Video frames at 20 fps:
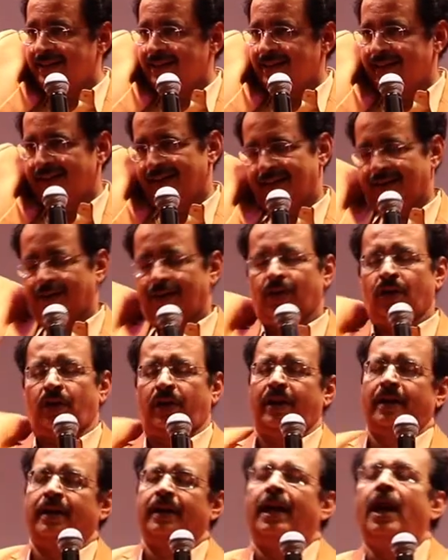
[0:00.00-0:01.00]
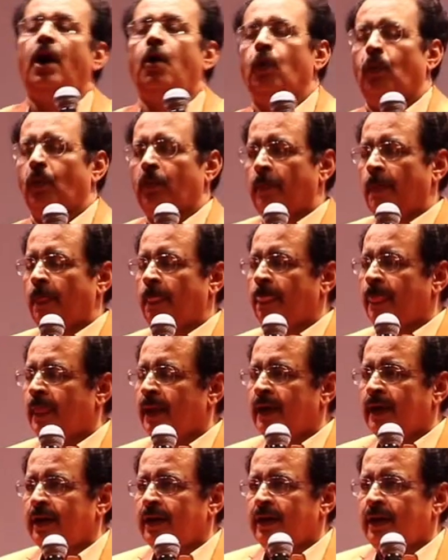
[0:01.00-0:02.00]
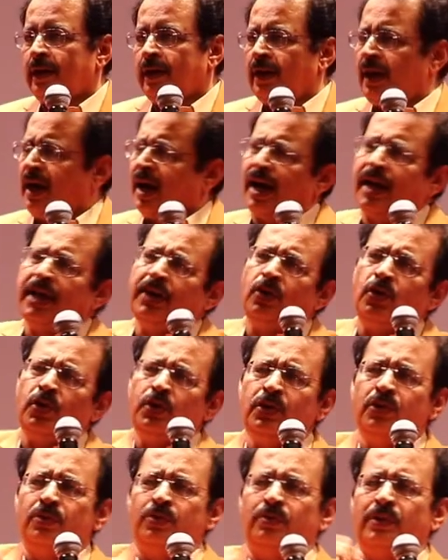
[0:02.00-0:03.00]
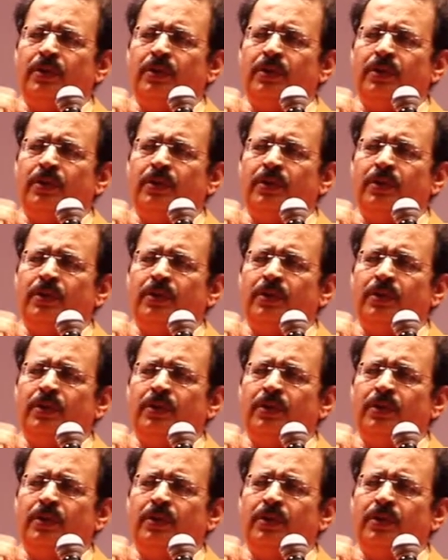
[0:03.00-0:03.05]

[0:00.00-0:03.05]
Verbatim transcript: yes okay now i know you